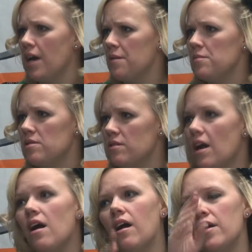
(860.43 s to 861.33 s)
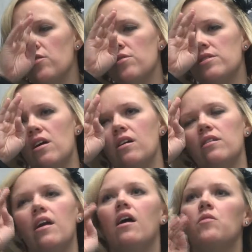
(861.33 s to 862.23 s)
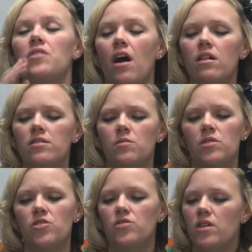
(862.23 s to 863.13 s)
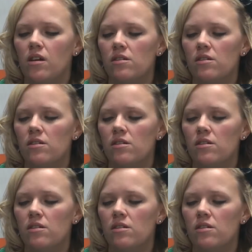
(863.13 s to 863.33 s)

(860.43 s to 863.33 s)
Sometimes, yeah. I noticed that, with Alice it was interesting,